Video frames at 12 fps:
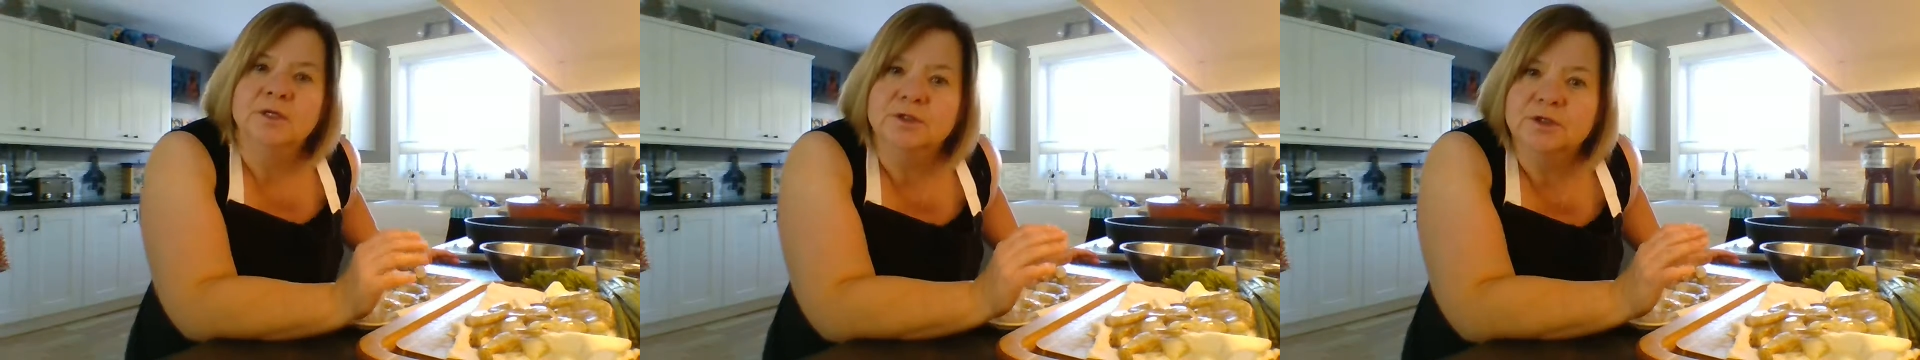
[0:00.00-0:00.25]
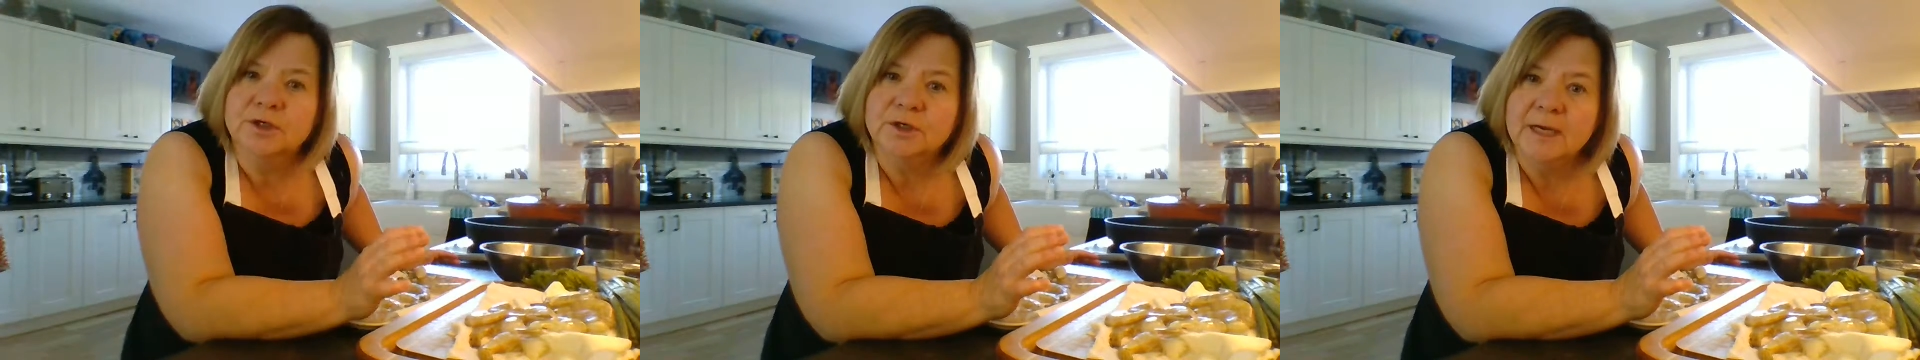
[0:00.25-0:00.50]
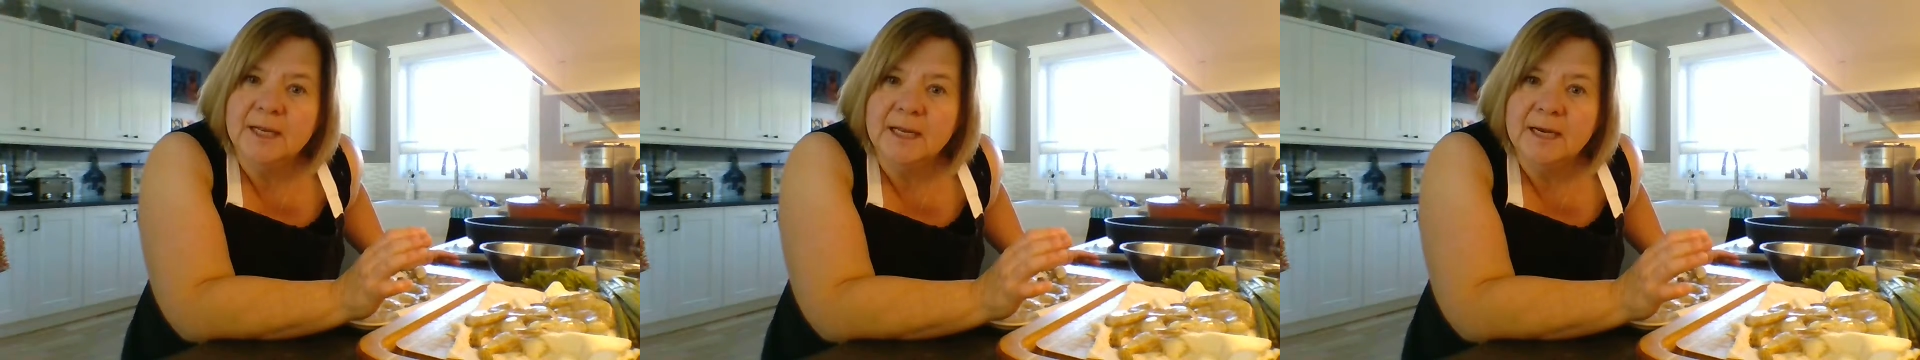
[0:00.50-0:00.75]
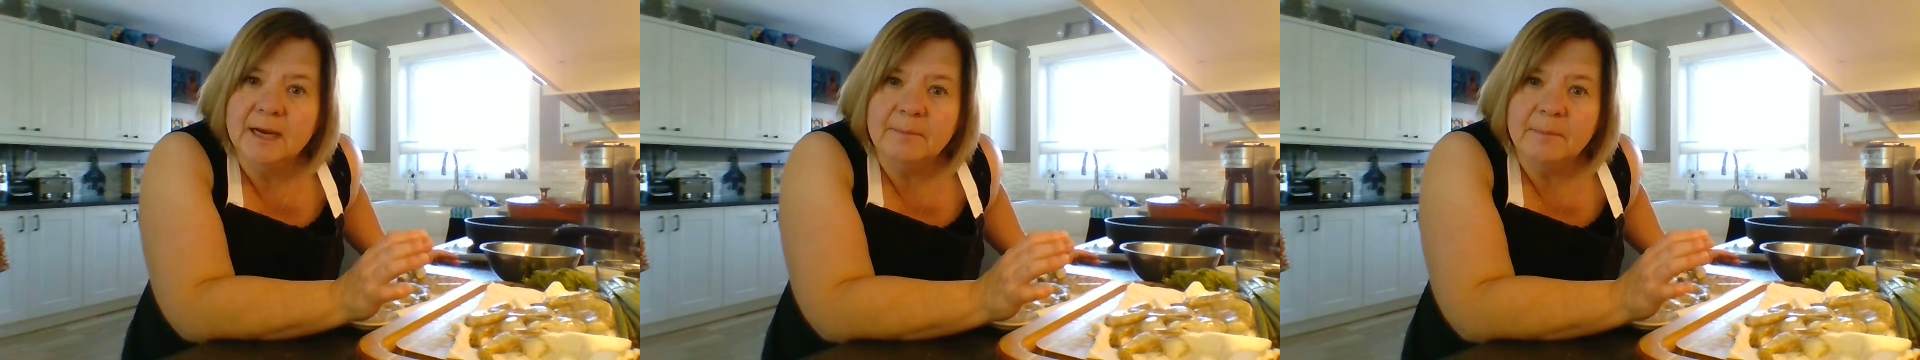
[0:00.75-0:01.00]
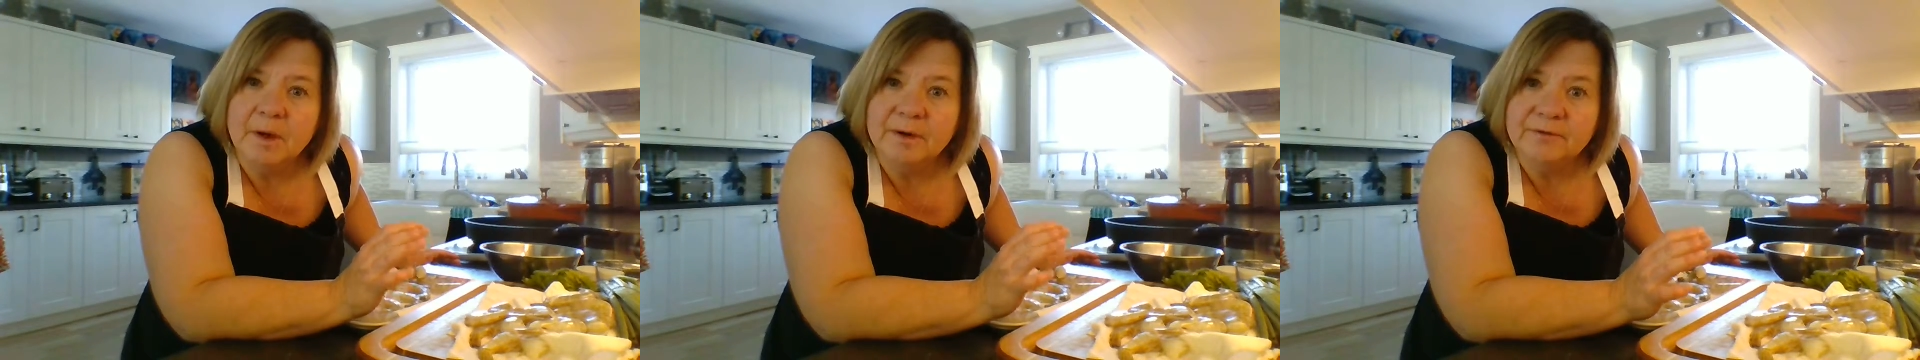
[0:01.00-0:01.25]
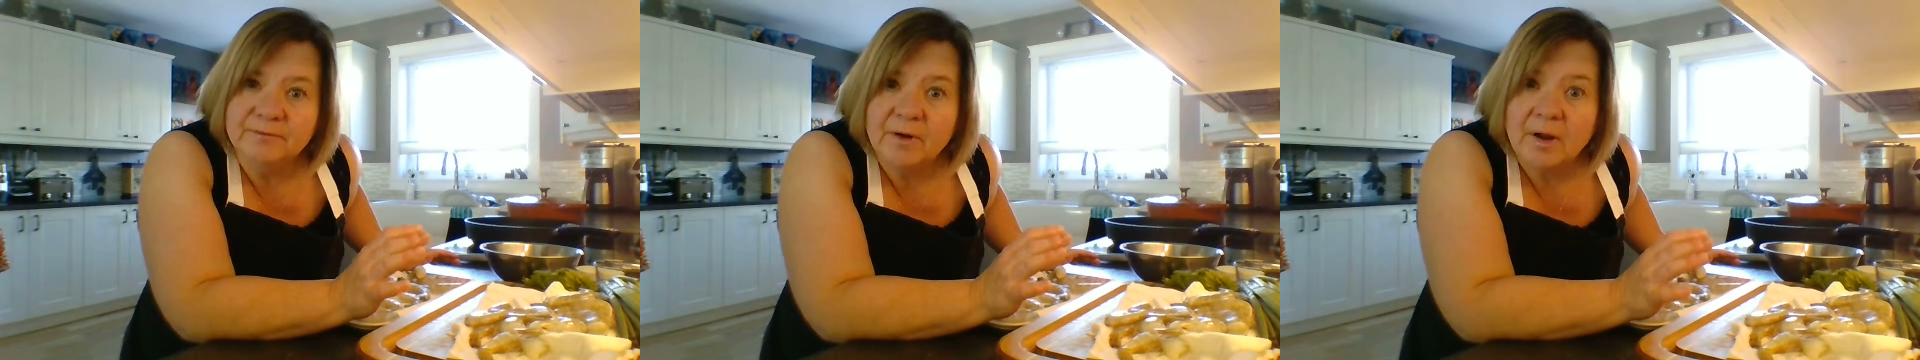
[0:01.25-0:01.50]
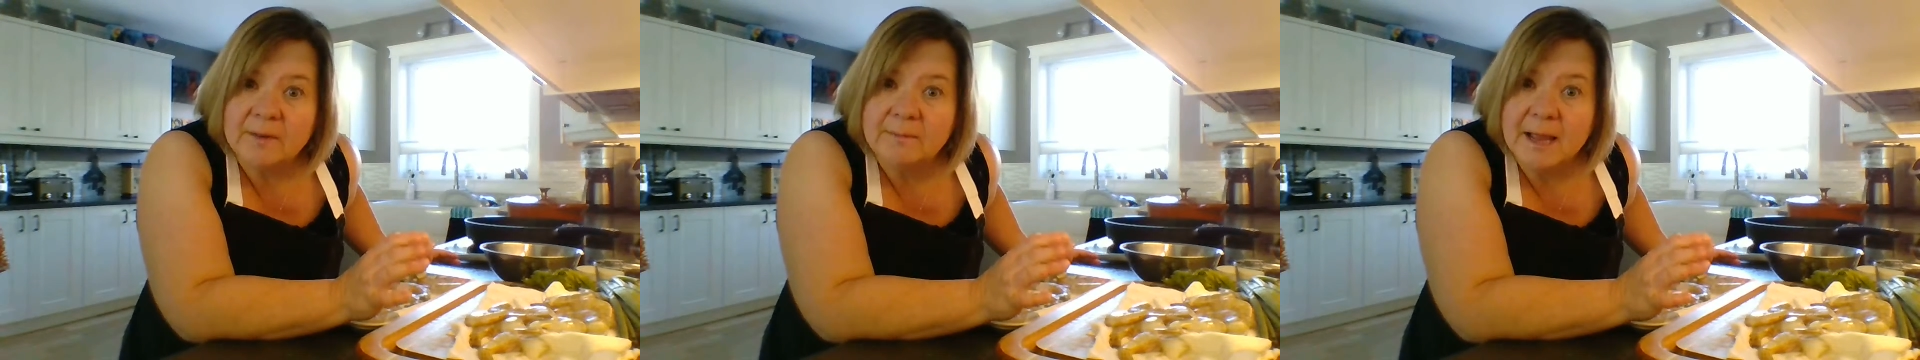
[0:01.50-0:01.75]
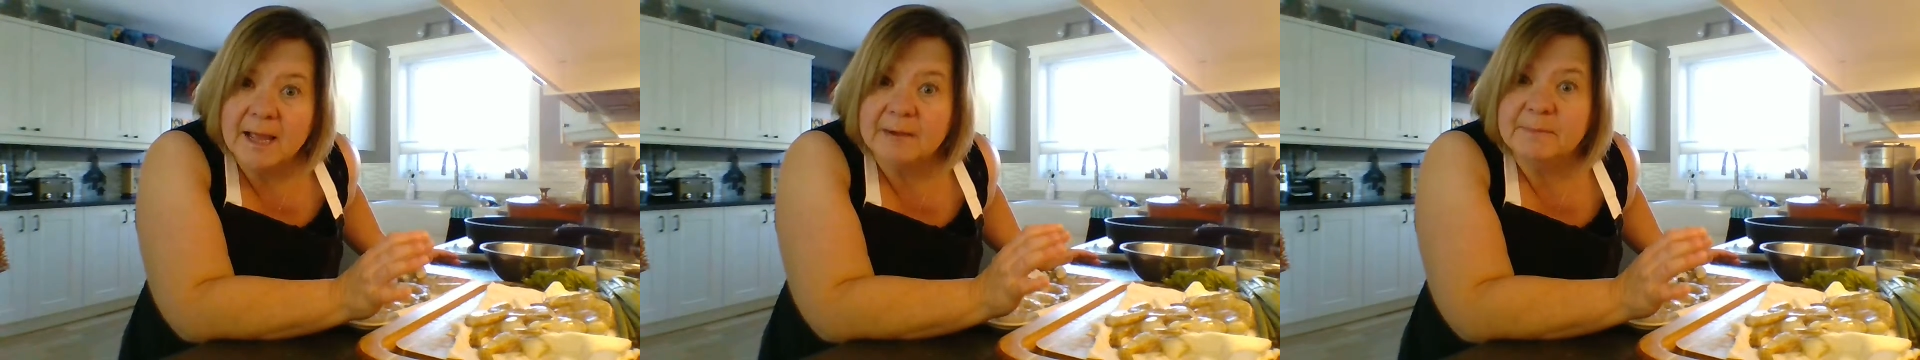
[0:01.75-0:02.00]
turn the heat up on your frying
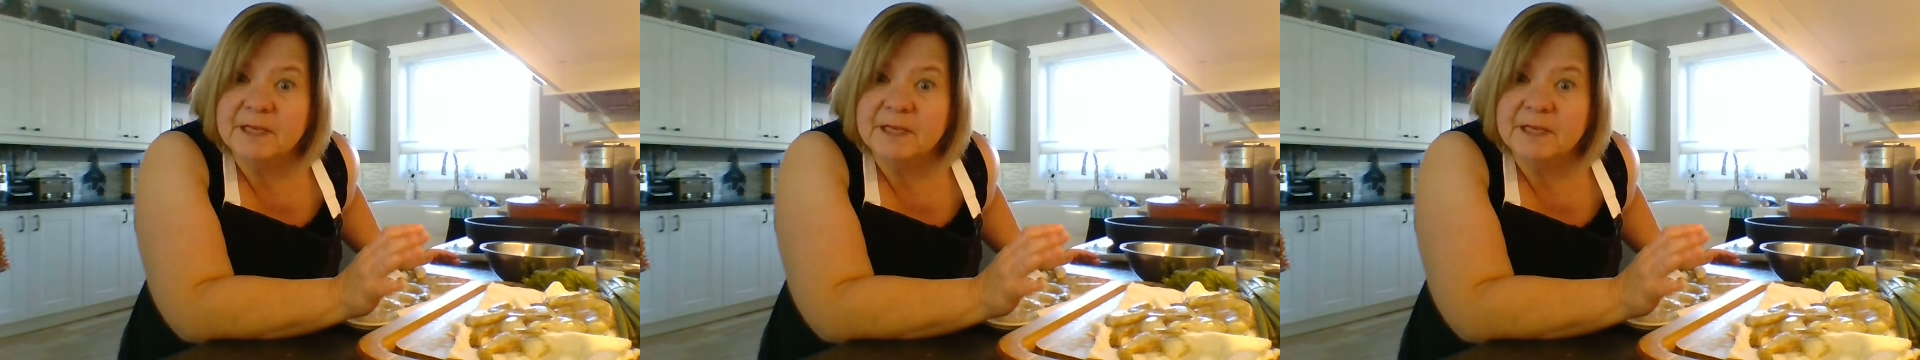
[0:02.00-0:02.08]
pan and